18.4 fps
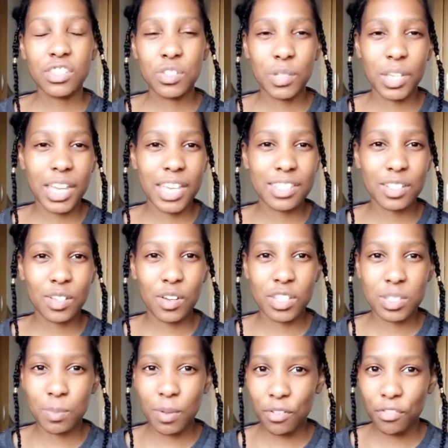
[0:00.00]
2 years ago
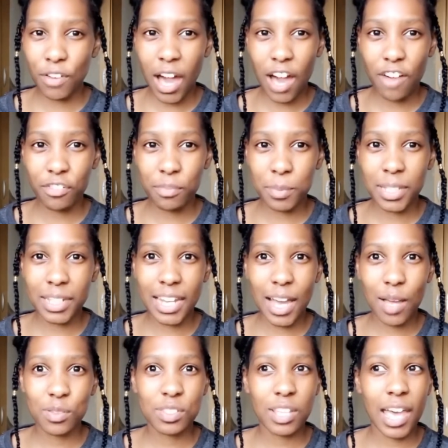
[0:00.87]
is a bit far for me
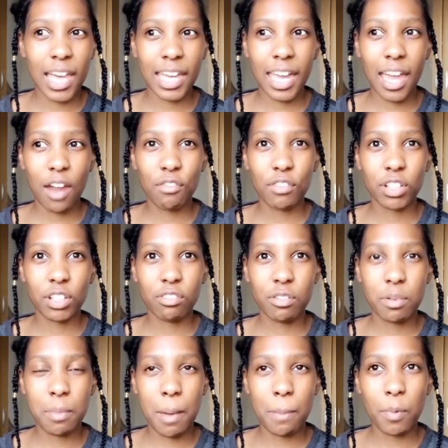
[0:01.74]
now, so I can't really
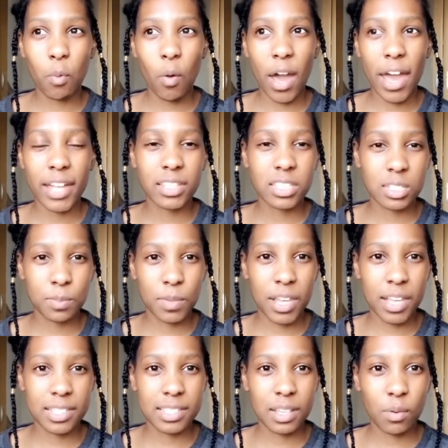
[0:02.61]
remember what
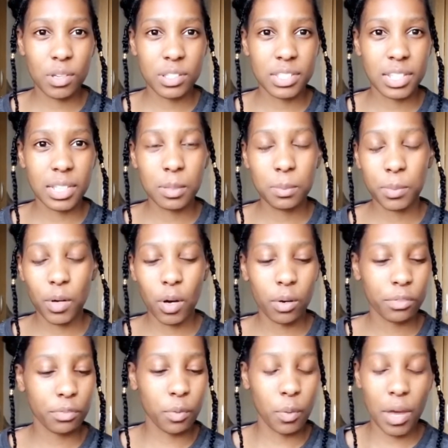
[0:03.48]
headspace I was in,
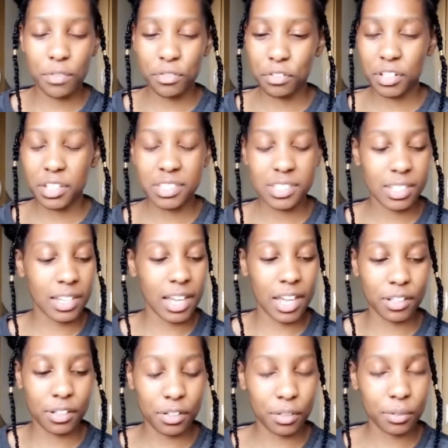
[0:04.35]
but for whatever reason,
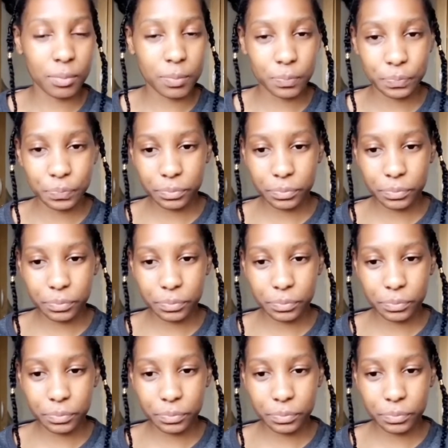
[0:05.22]
I don't know.